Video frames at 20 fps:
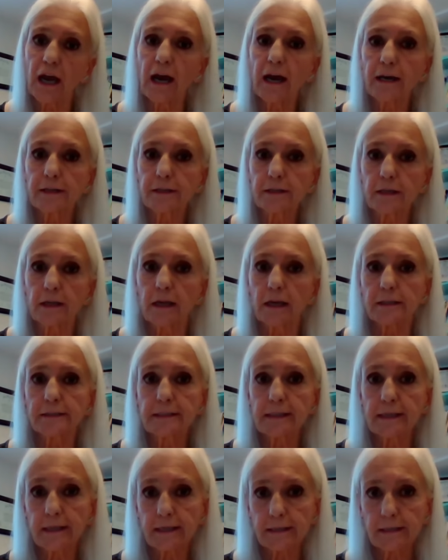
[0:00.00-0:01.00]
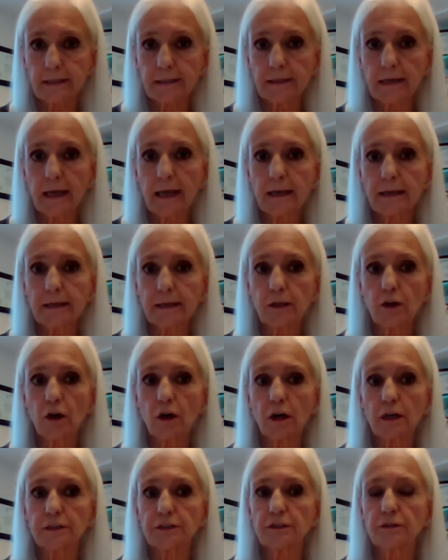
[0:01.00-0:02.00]
had taken any
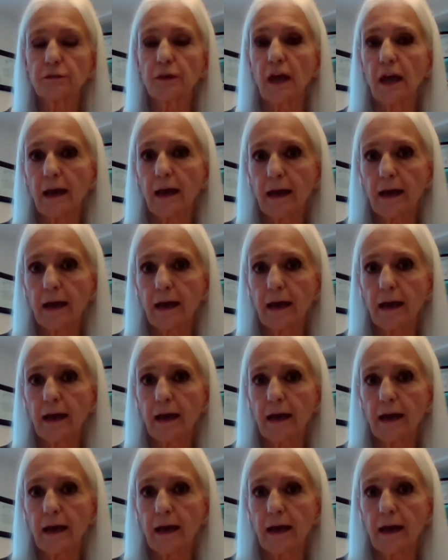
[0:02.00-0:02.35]
kind of